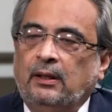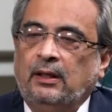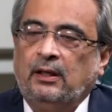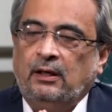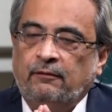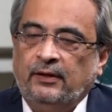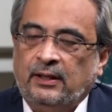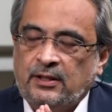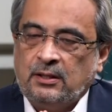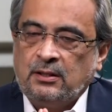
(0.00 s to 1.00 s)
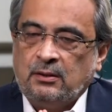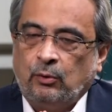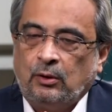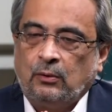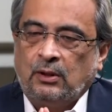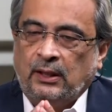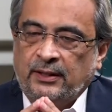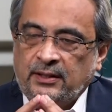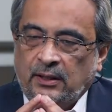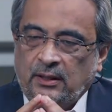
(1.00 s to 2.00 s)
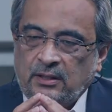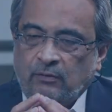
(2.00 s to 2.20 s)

at every instance, what the Quran has said is